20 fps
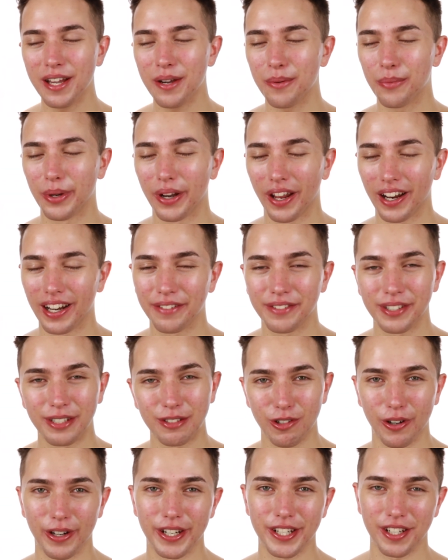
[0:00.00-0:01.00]
When I lived in
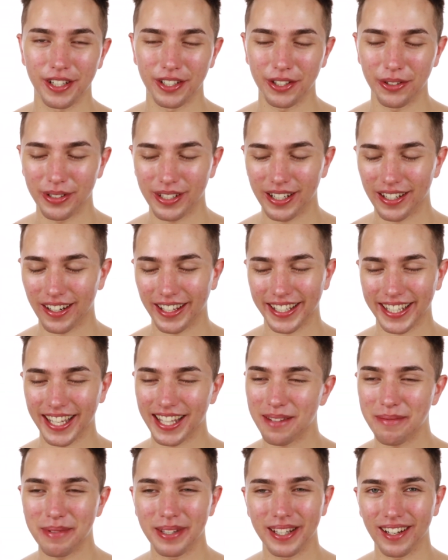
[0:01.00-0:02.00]
Croatia you'd like get
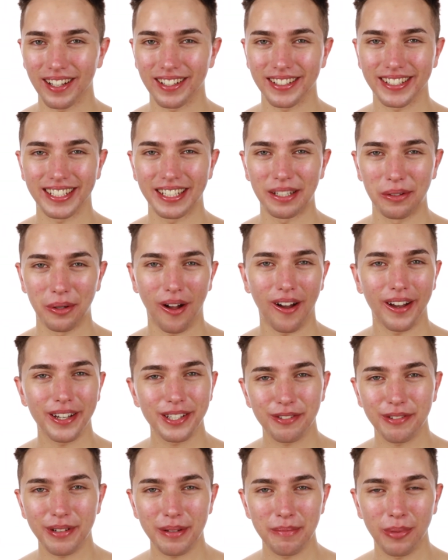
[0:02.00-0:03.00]
them in the like little ice
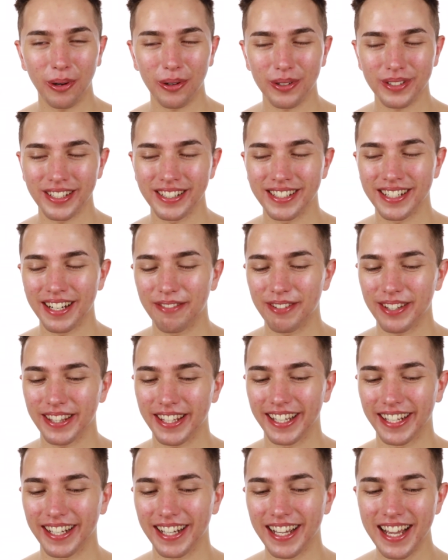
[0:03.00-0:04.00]
cream boxes and
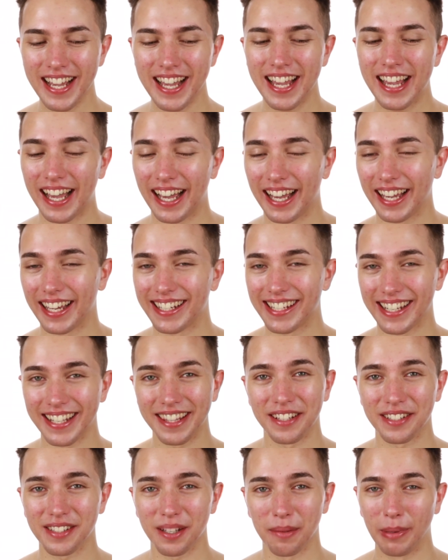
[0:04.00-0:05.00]
everything, and in
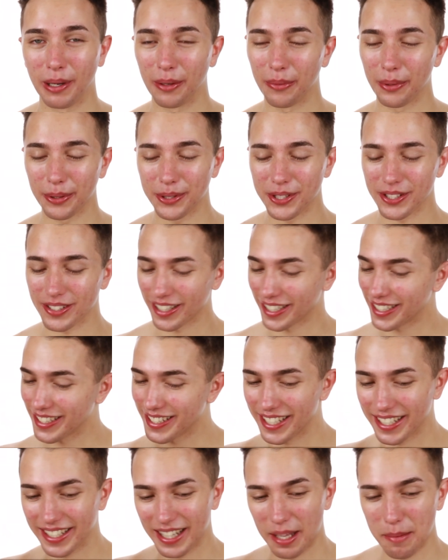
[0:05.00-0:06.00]
the summer we'd just like
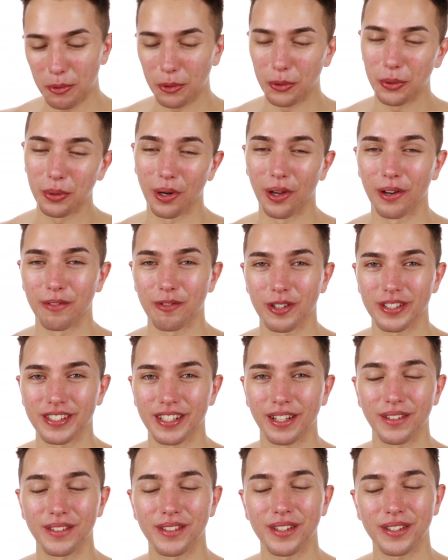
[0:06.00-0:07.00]
stick them all over
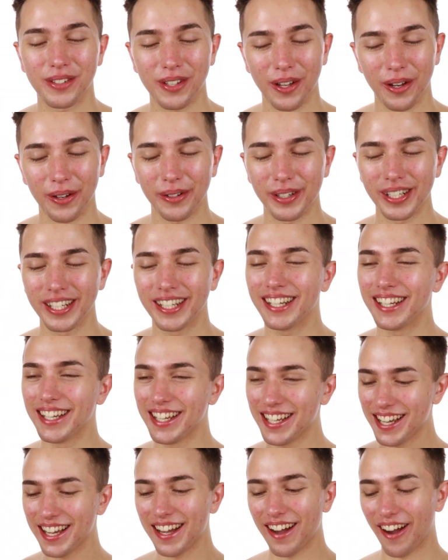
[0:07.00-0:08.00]
ourselves. So
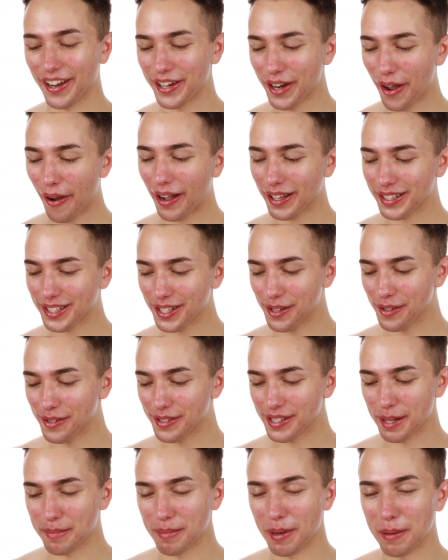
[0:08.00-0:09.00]
I know how to use
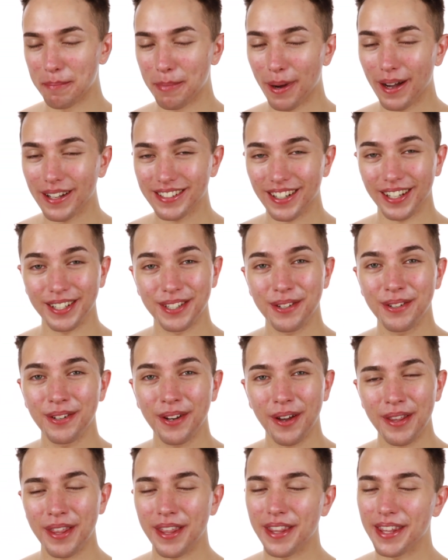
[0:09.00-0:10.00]
them, but I do
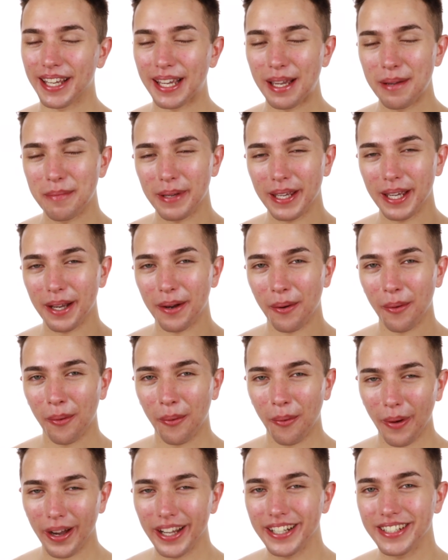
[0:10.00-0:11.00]
know that they can be
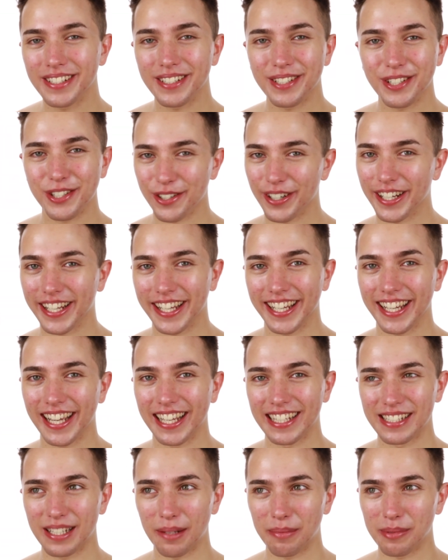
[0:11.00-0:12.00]
quite tricky
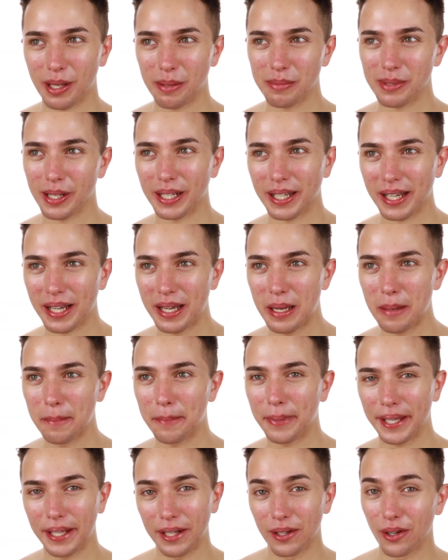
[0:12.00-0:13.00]
and sometimes like
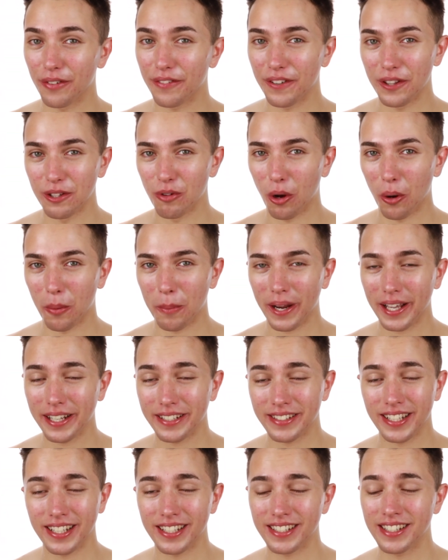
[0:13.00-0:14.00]
peel off in the wrong
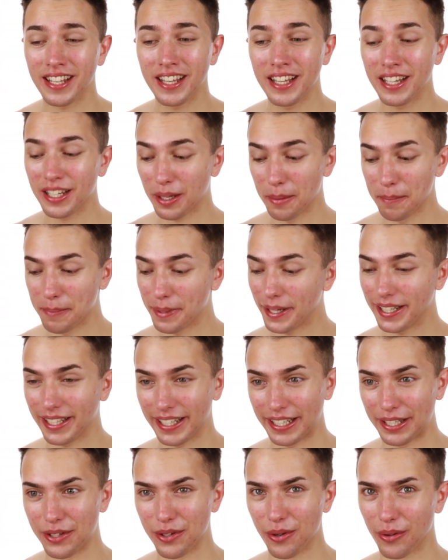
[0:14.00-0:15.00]
places, completely
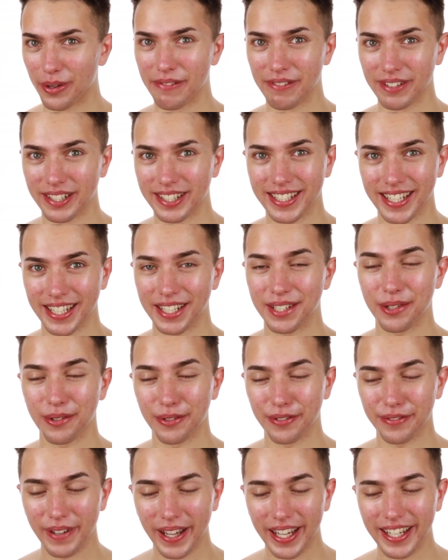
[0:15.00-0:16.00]
not even stick to your
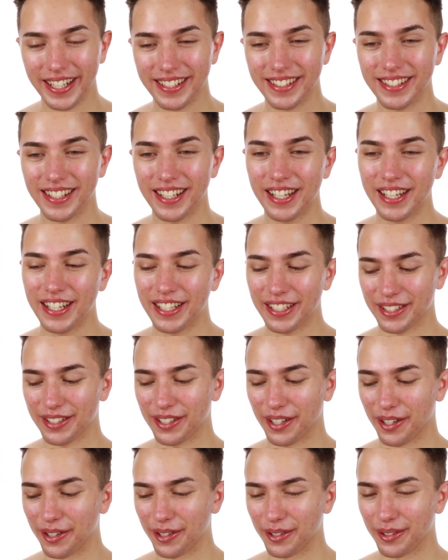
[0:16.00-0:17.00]
face.
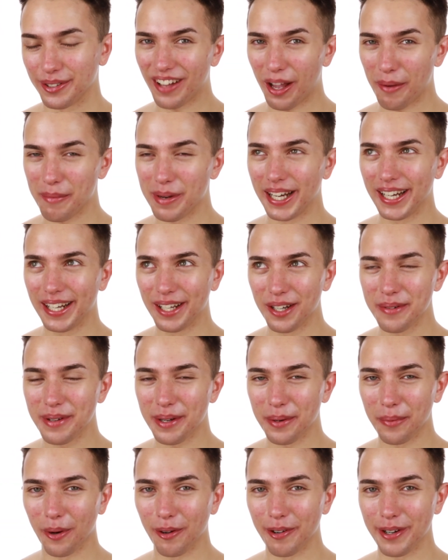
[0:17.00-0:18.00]
So I'm a little
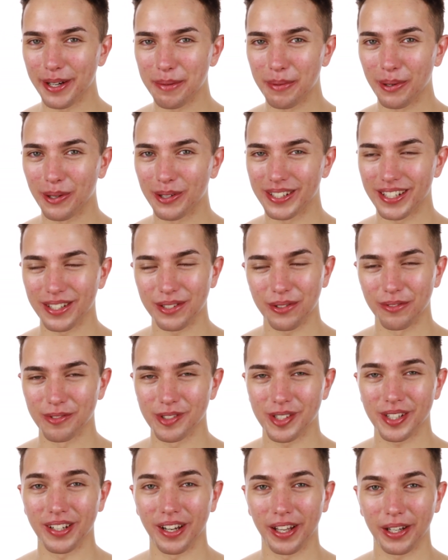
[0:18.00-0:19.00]
bit worried because it's
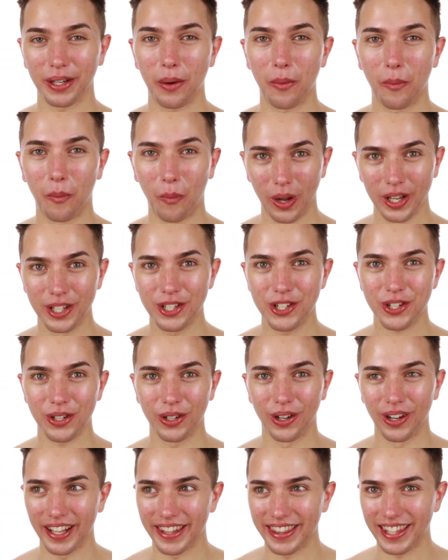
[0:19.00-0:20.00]
obviously like one
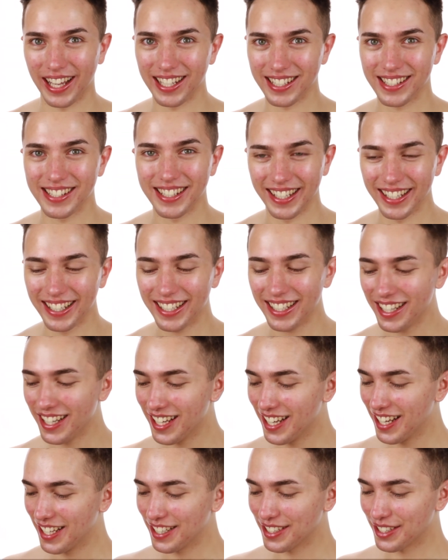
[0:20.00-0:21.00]
shot and that's it.
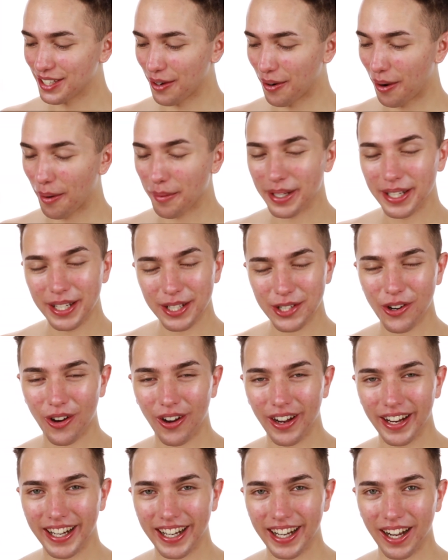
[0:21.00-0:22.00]
So I'm gonna
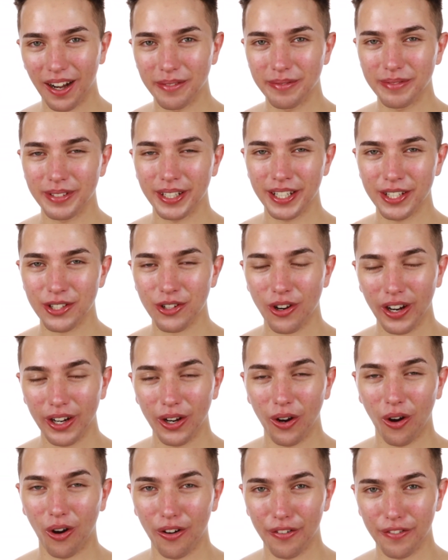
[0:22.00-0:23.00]
try
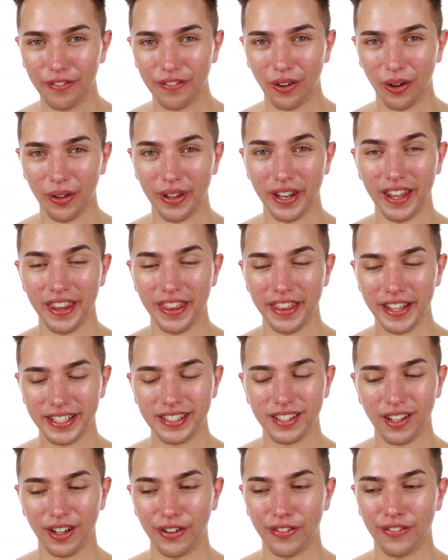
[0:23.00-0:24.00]
it off on this
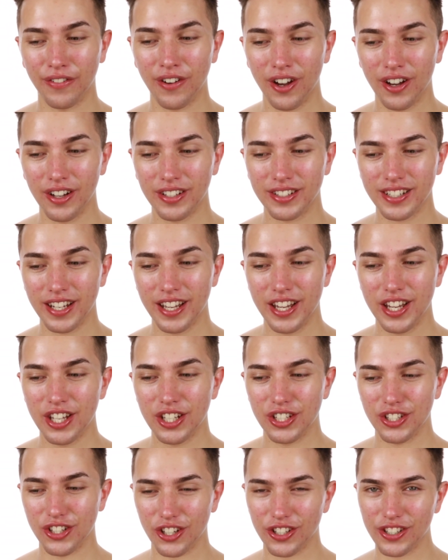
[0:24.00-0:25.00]
side first,
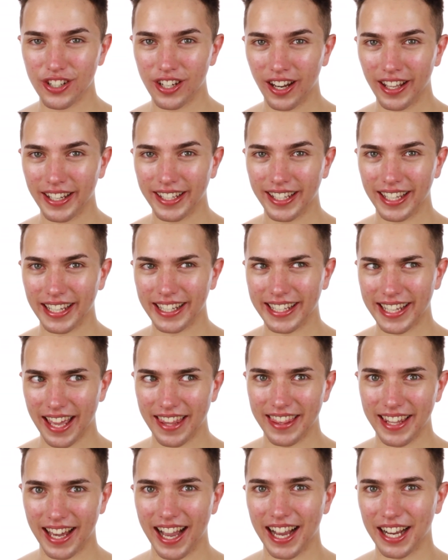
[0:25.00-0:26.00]
just to like get
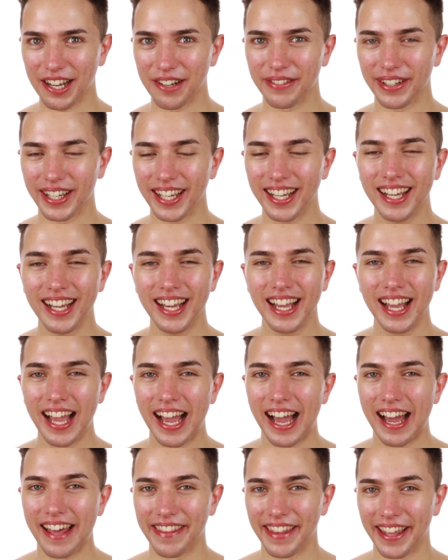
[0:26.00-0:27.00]
the hang of it,
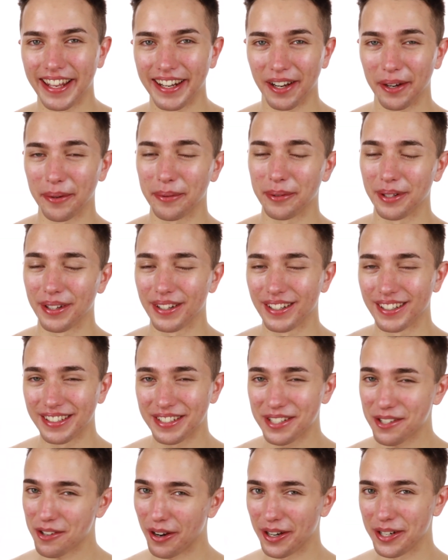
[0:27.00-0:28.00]
and then I will
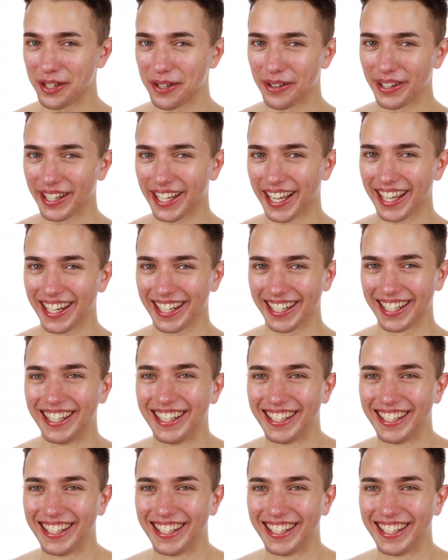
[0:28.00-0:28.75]
try and do it again.